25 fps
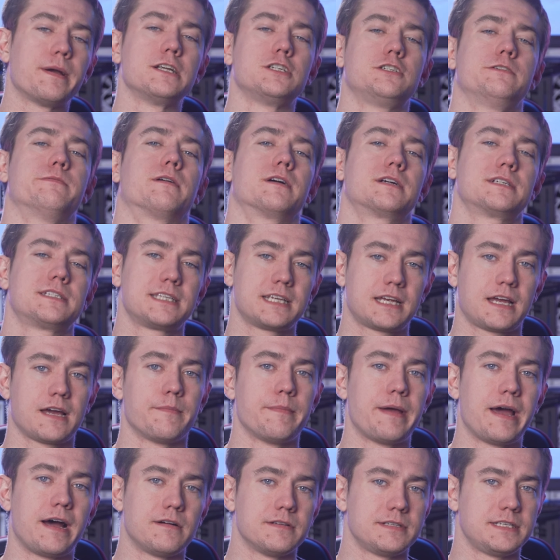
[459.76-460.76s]
benchmarks to
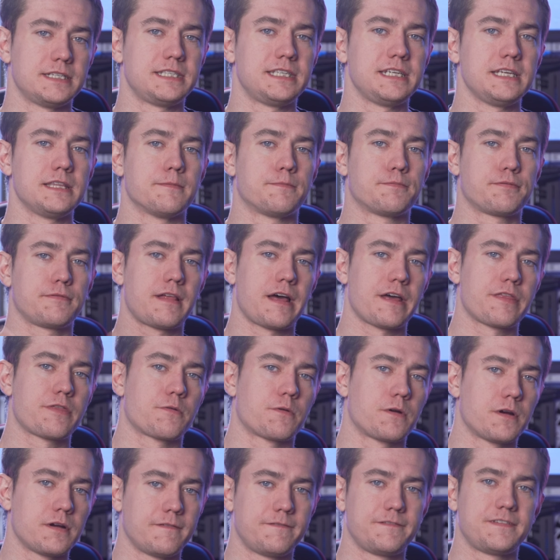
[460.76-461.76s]
come out to see the
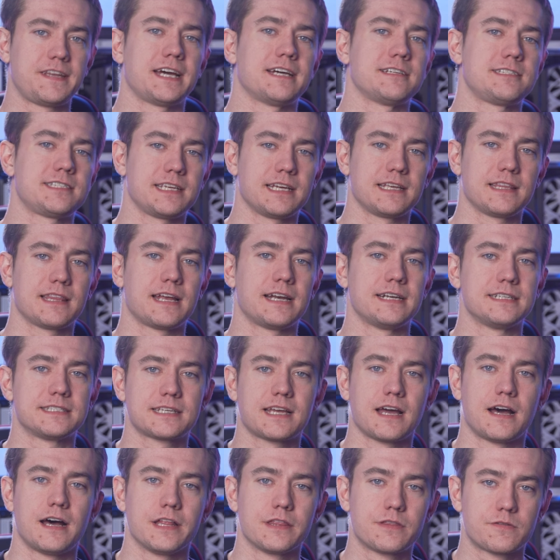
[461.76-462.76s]
plethora of testing that it's
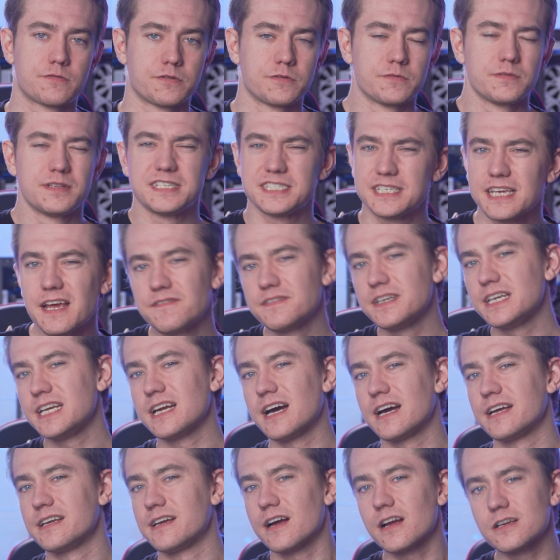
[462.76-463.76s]
gone through. The
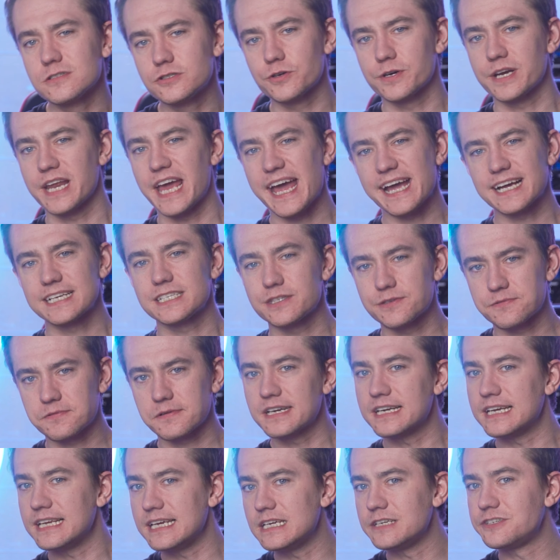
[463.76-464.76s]

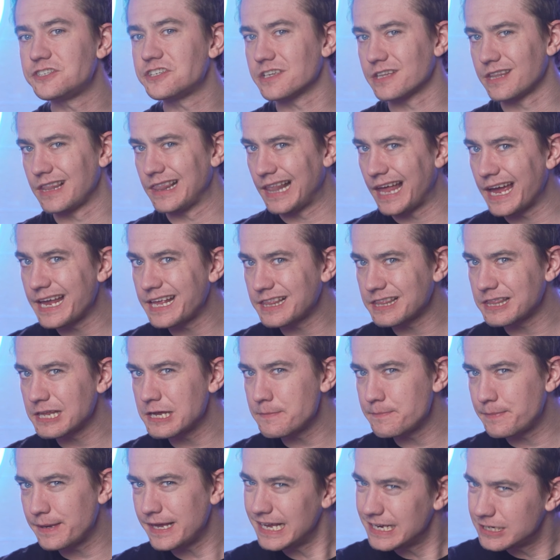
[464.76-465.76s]
7900X3D should
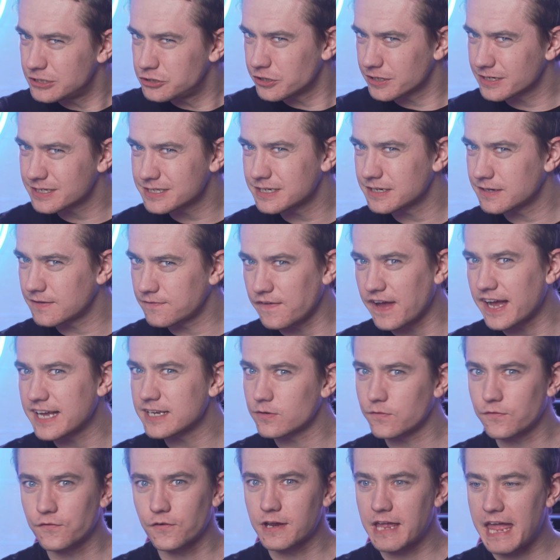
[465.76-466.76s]
likely be just as
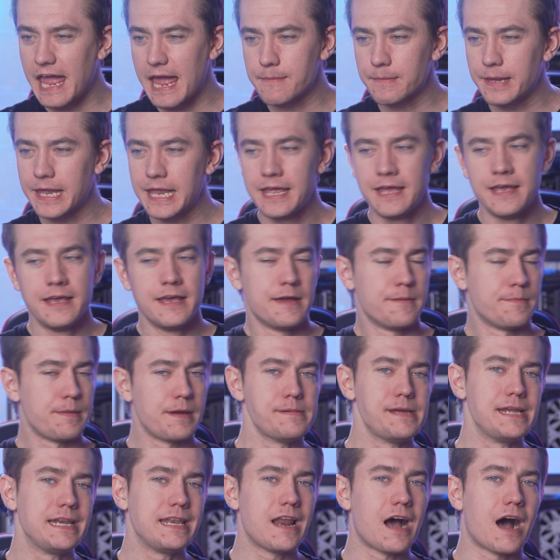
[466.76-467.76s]
fast for gaming,
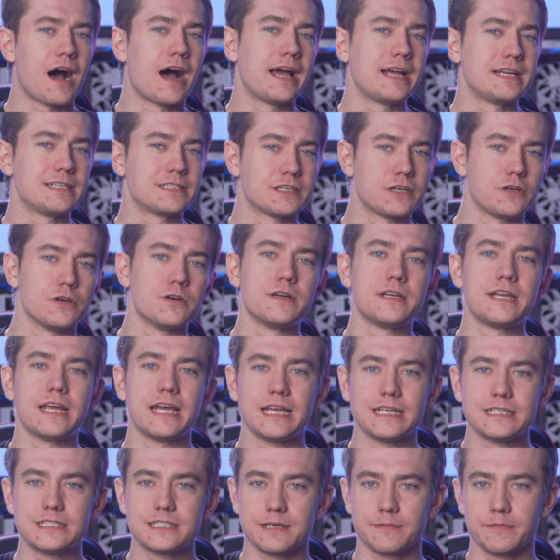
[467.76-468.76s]
maybe not as good
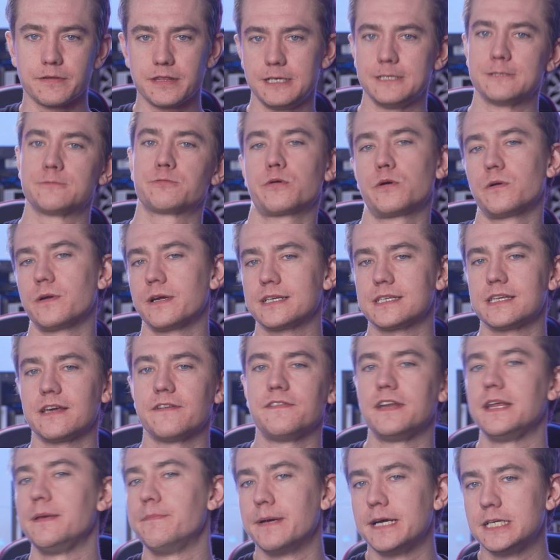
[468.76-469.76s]
in some of these
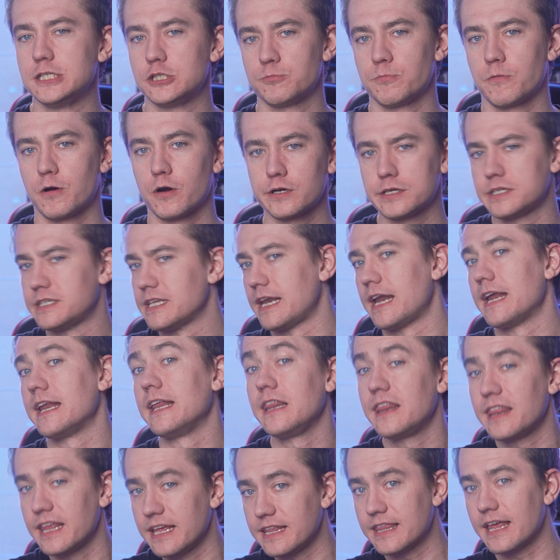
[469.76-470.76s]
productivity benchmarks and
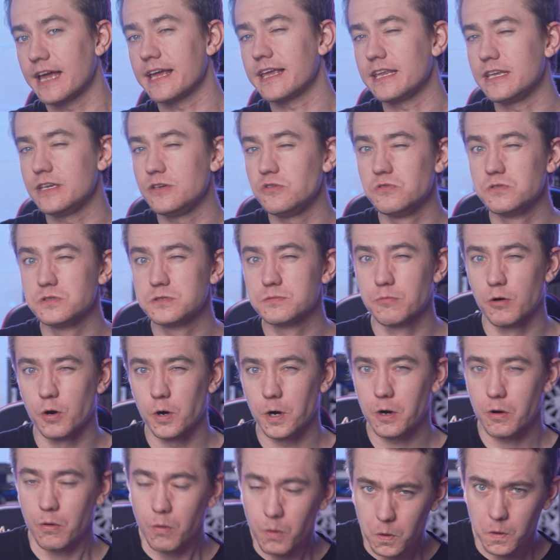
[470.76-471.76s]
anything that can use
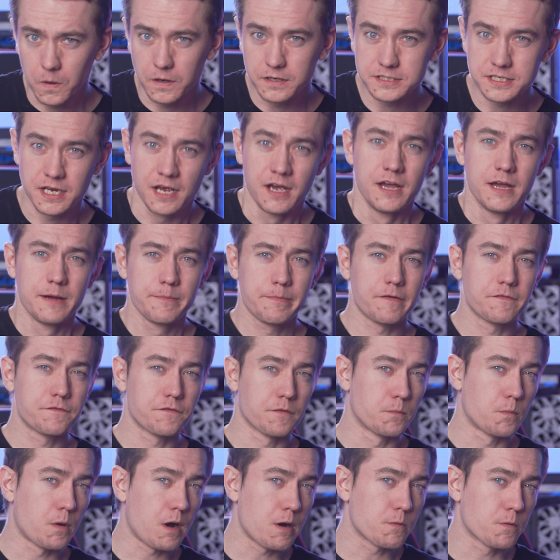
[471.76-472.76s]
more cores, but
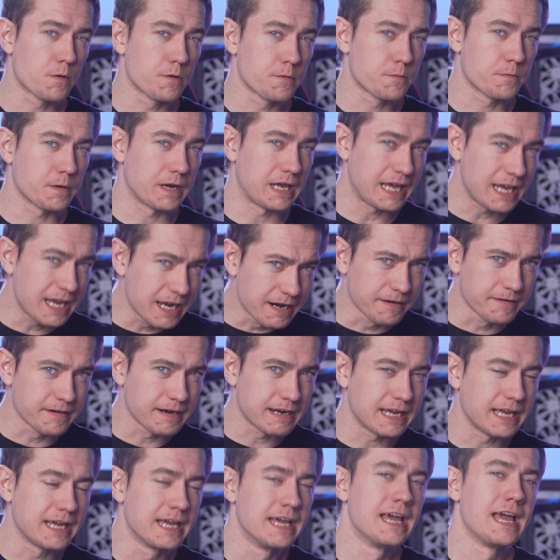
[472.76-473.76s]
from what we're
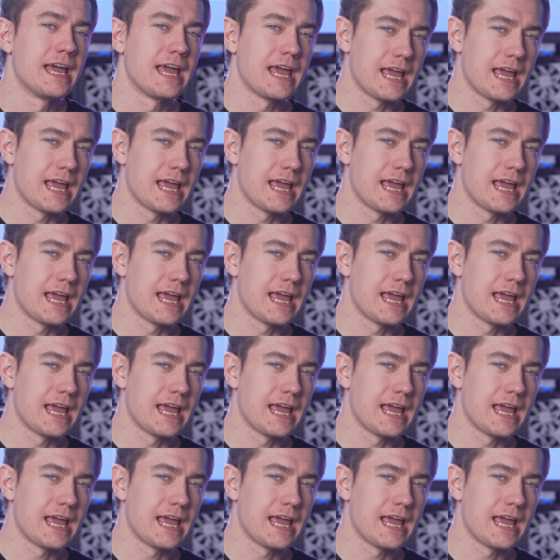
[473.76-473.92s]
hearing,